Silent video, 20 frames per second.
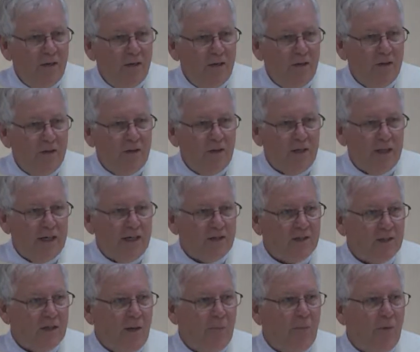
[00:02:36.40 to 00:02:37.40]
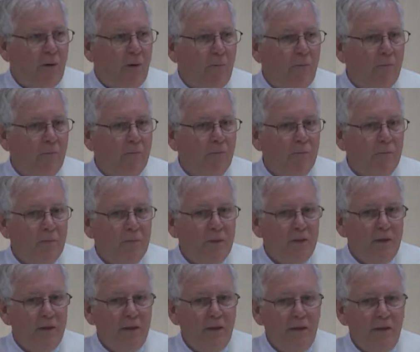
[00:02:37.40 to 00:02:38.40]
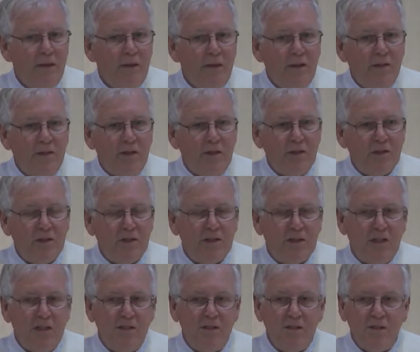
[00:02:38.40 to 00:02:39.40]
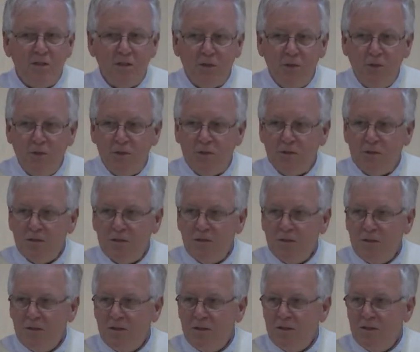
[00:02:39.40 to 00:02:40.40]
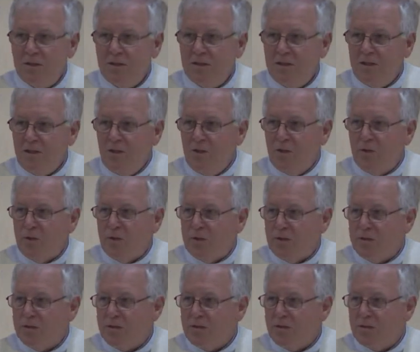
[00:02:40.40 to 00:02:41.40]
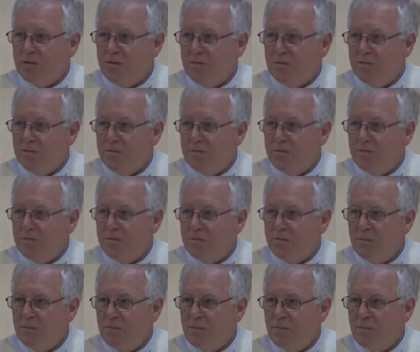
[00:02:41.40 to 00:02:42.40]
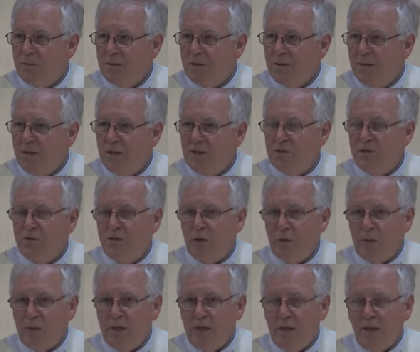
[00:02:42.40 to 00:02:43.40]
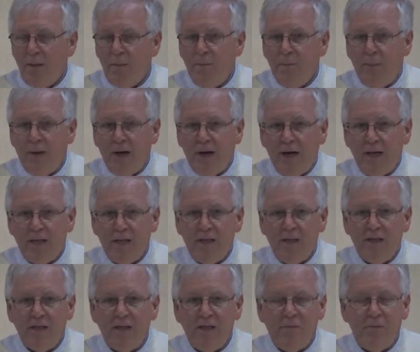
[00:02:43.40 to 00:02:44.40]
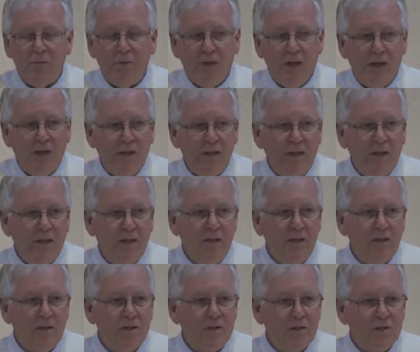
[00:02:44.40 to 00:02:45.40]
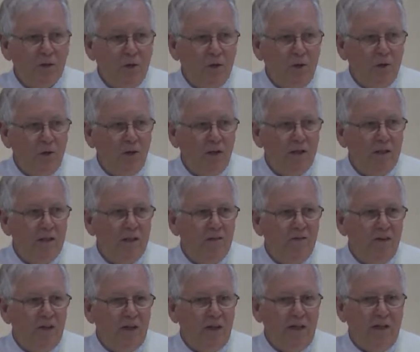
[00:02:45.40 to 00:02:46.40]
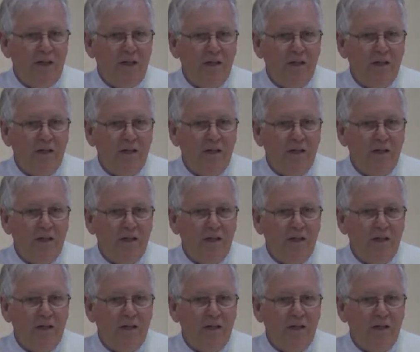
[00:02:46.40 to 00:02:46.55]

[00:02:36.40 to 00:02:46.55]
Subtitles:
the Last Supper, Jesus institutes the Eucharist, his very body and blood, soul and divinity,